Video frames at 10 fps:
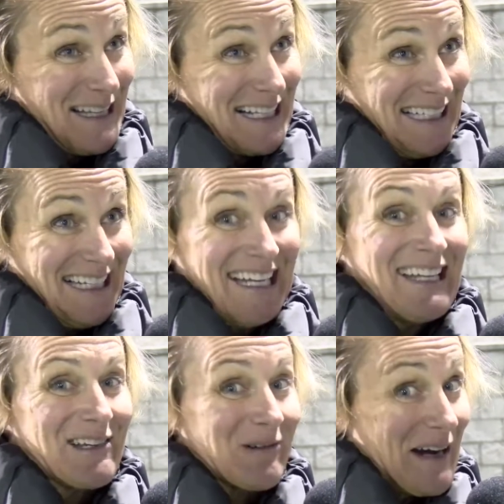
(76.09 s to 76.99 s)
the clinic
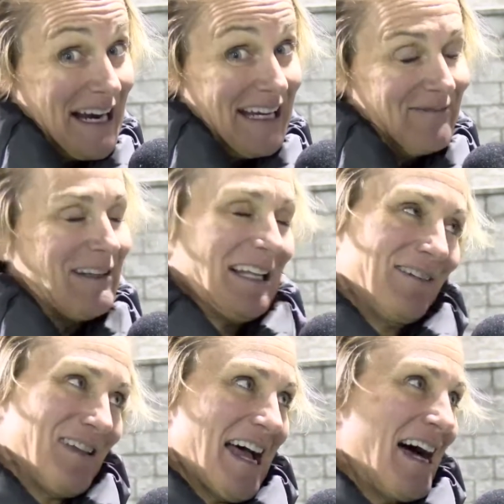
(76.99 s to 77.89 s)
in the rain, we'd
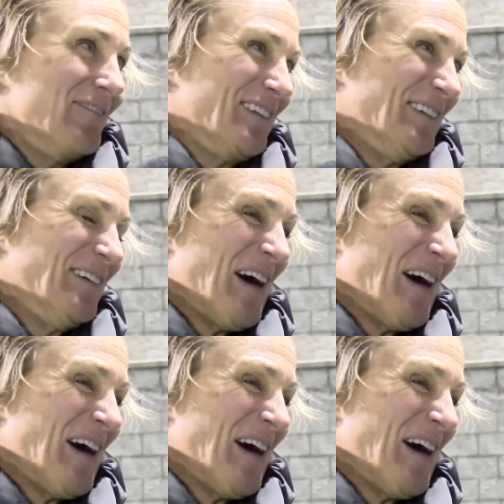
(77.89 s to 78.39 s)
love to have you.